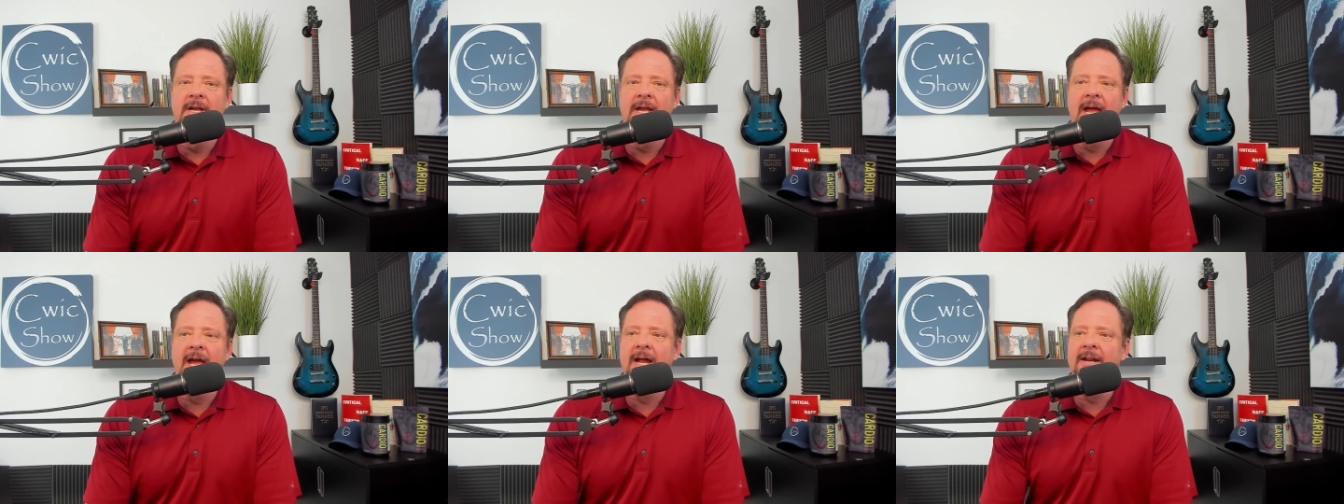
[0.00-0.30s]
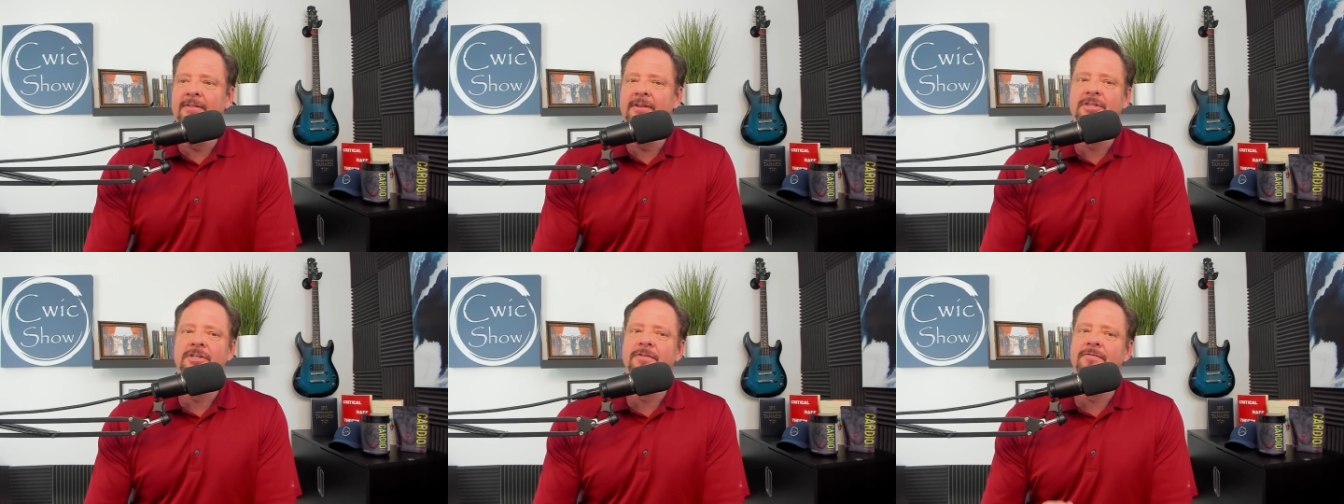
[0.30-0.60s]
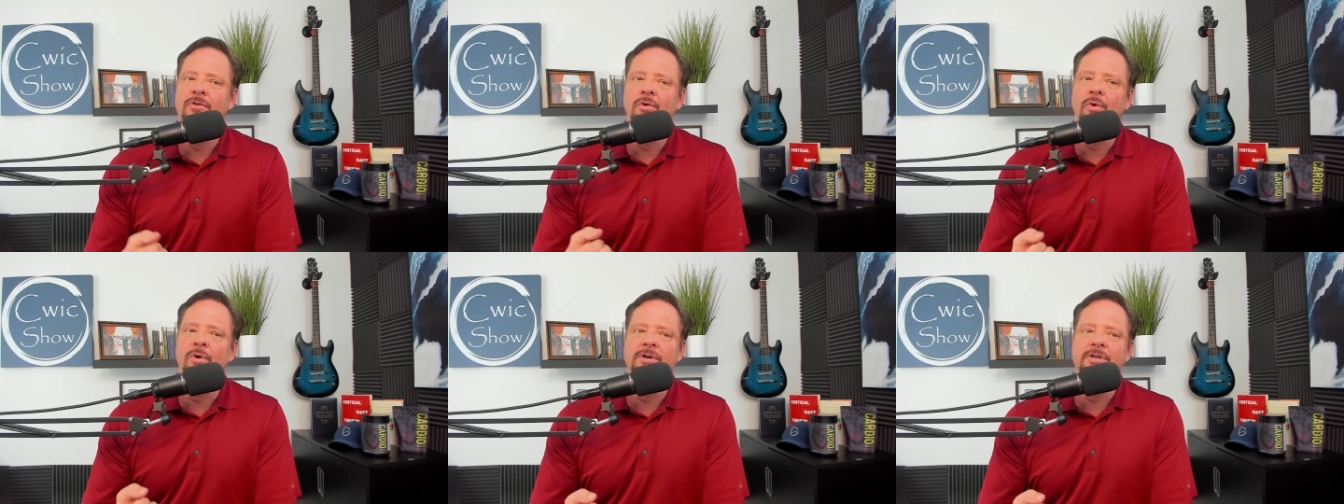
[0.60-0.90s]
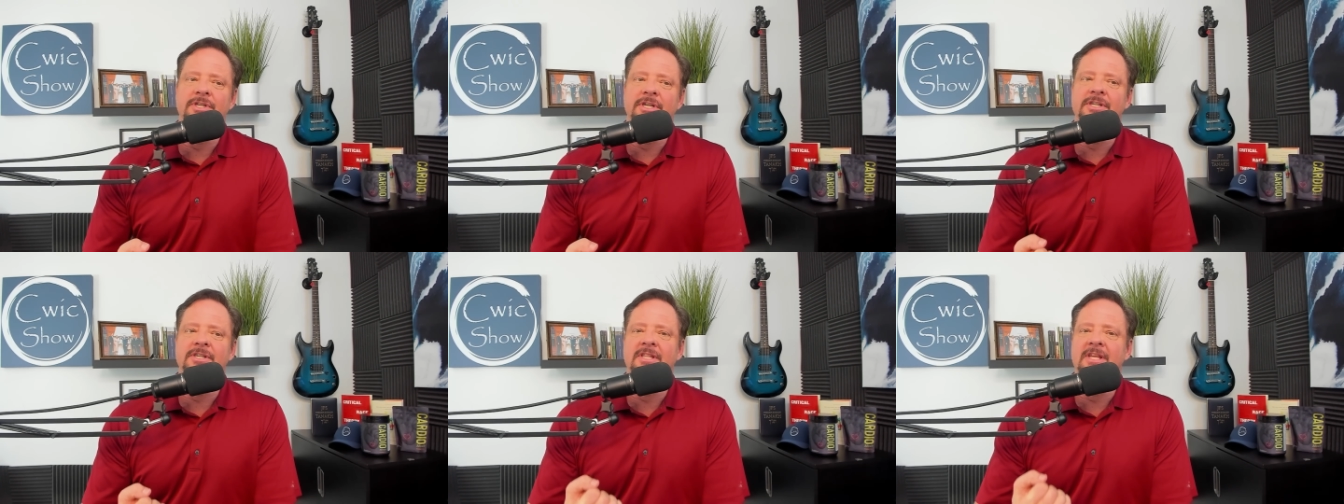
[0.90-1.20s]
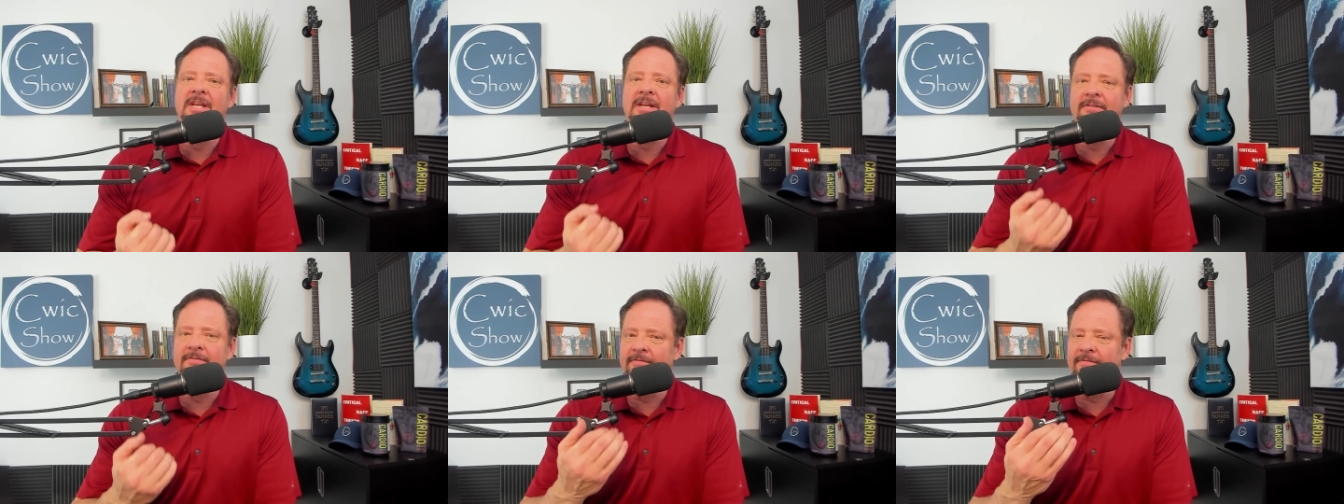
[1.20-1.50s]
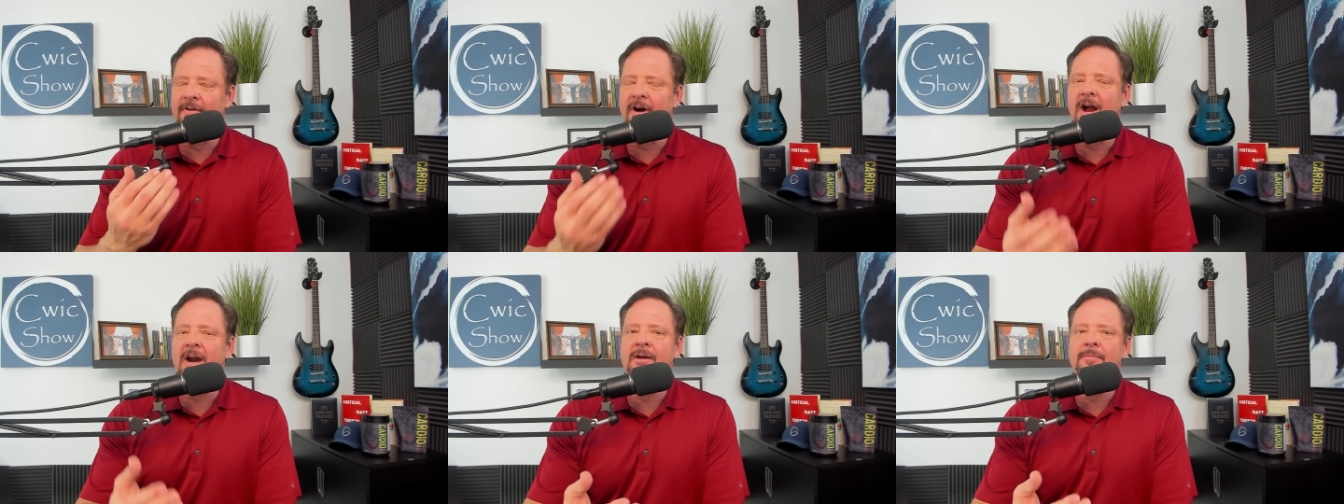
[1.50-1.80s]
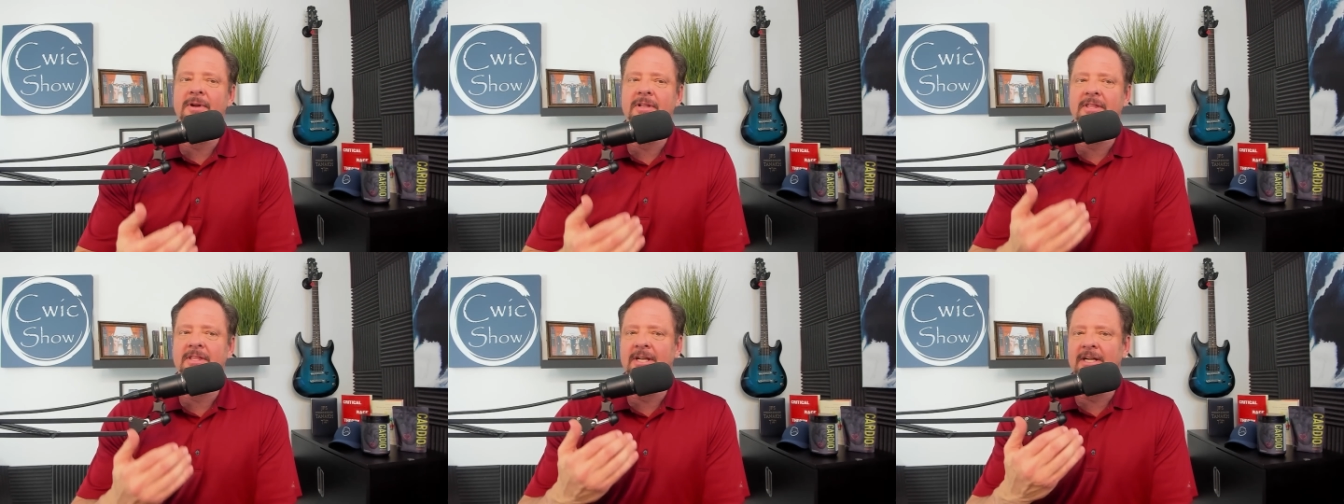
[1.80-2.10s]
And this, of course, is the
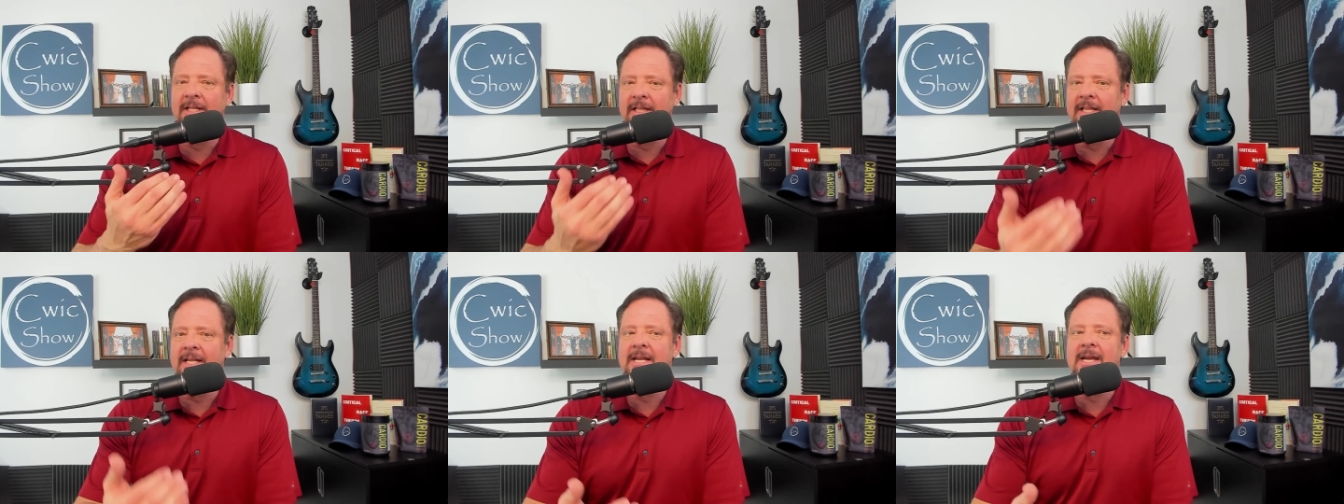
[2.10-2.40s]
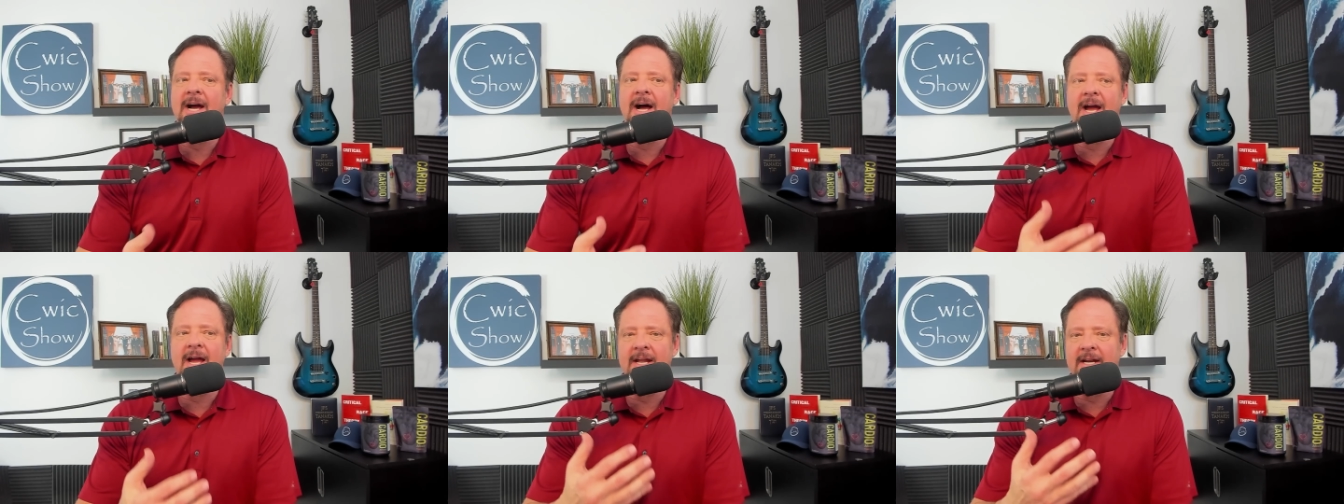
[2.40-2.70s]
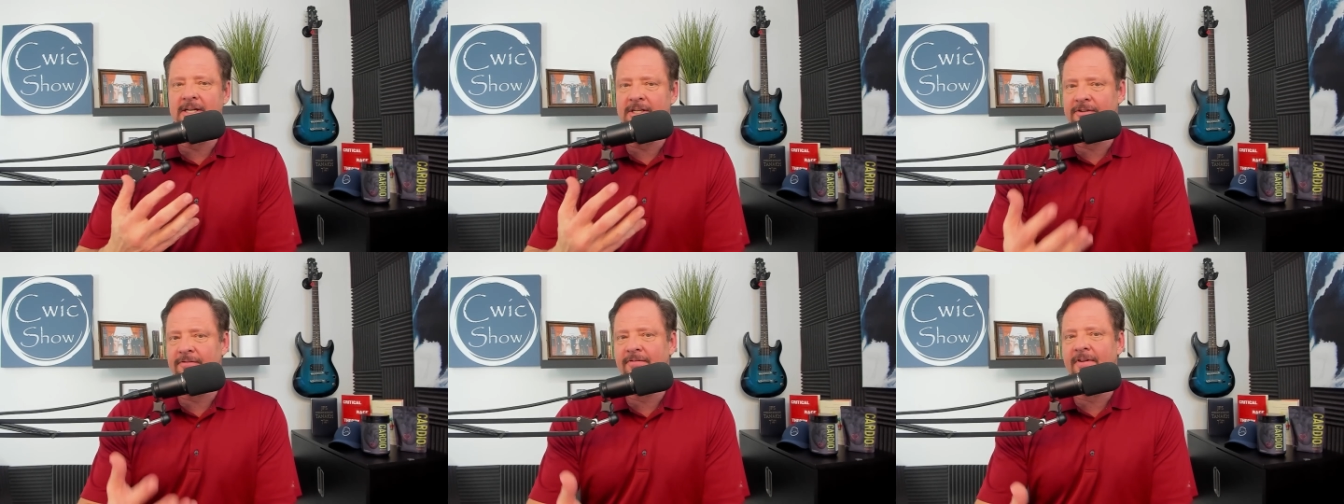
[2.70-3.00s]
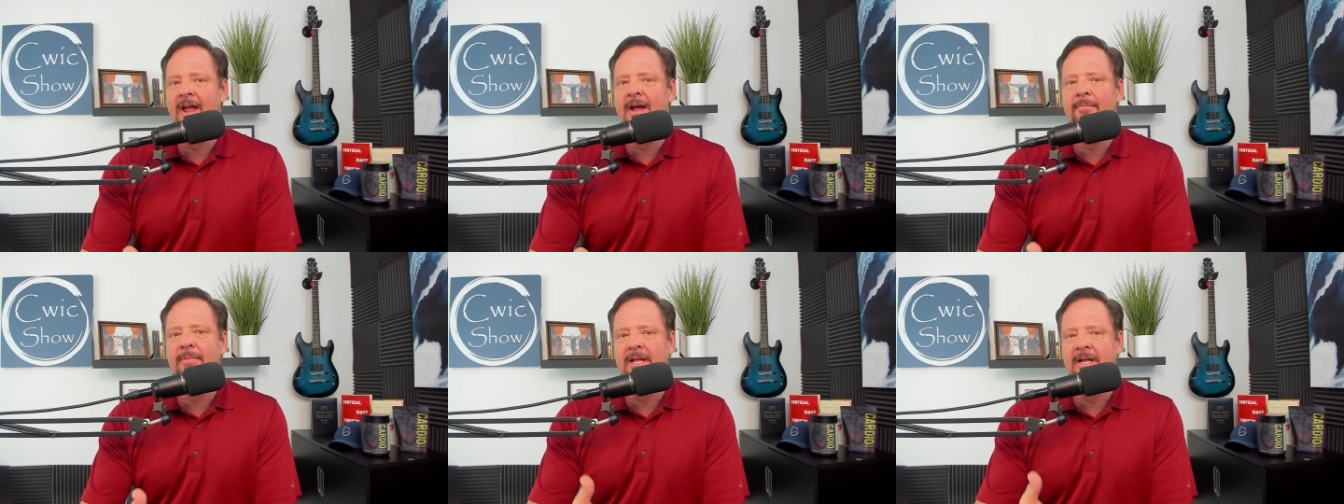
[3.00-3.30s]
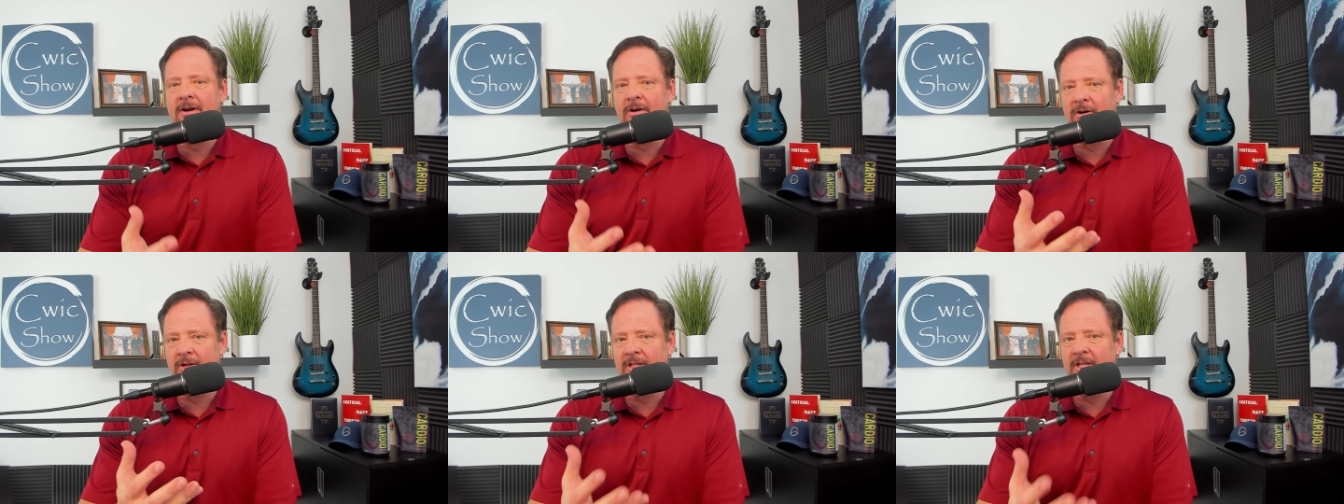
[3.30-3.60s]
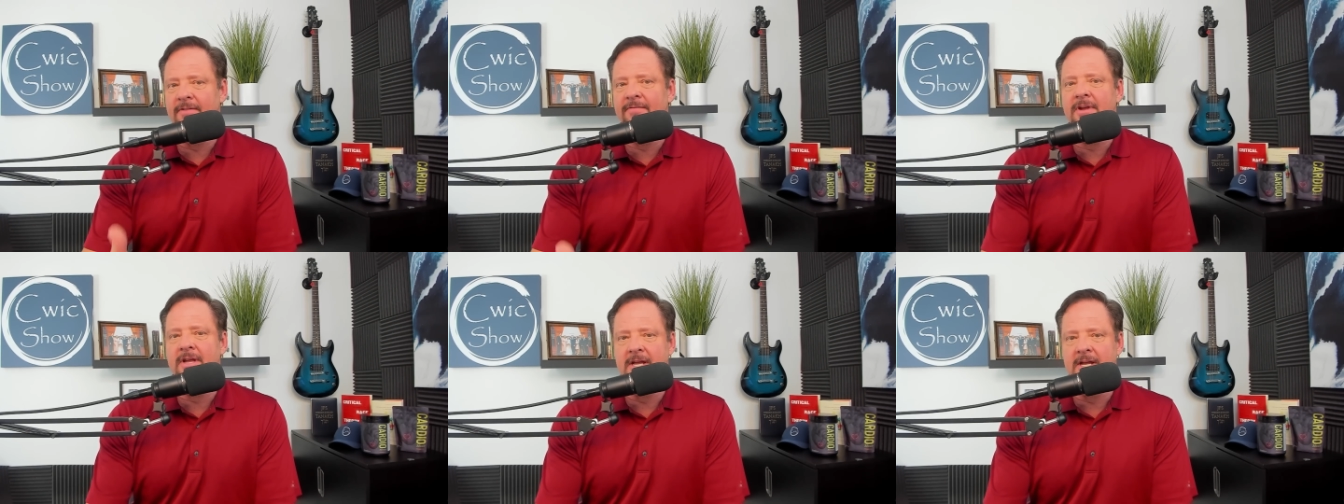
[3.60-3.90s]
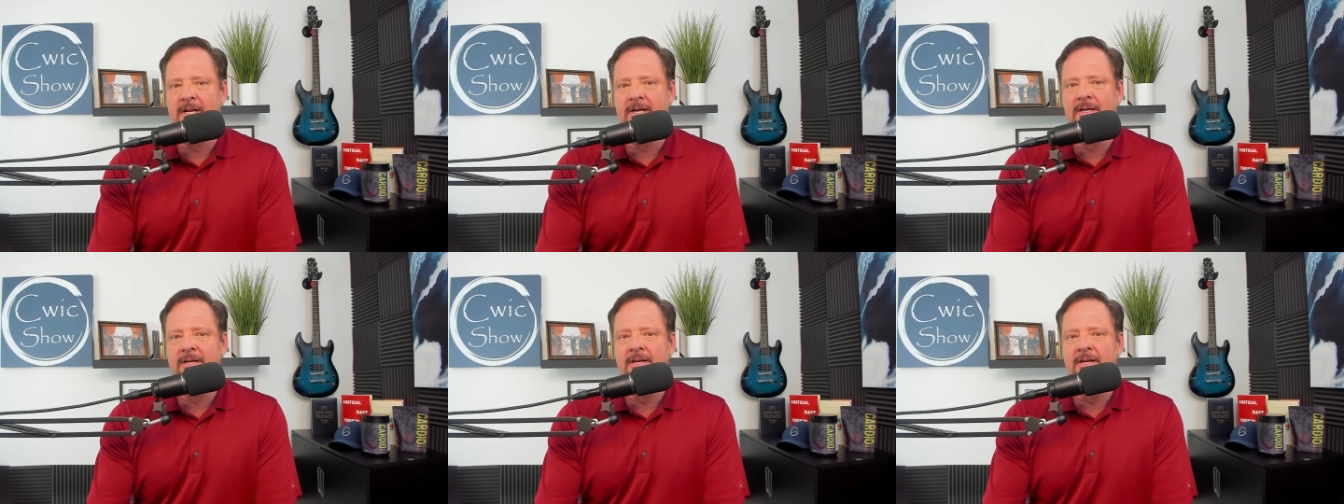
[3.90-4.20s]
environment that Lehi and his family are living
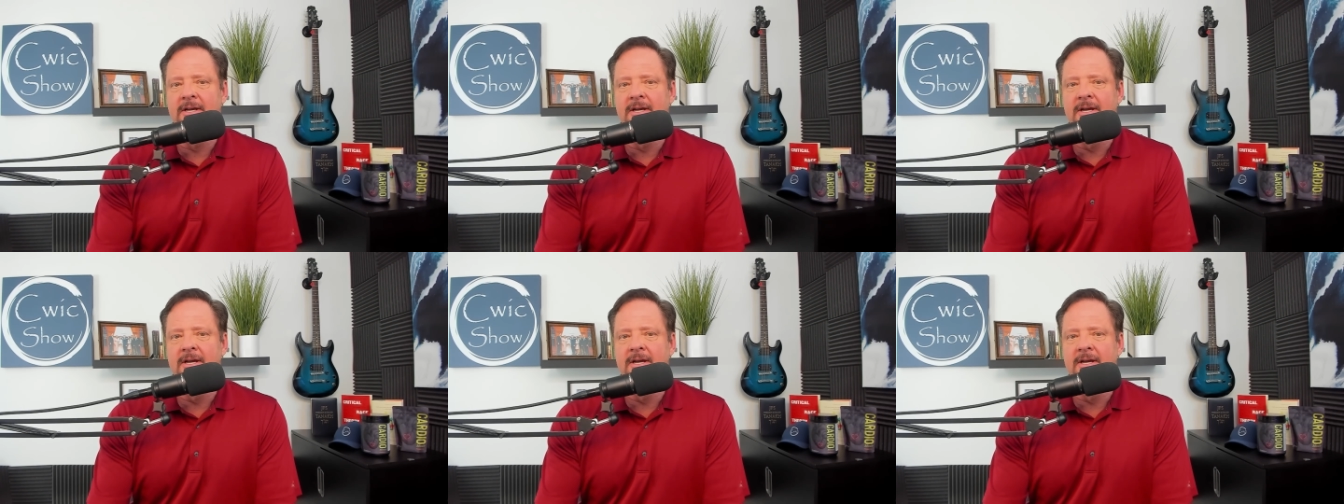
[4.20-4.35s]
in.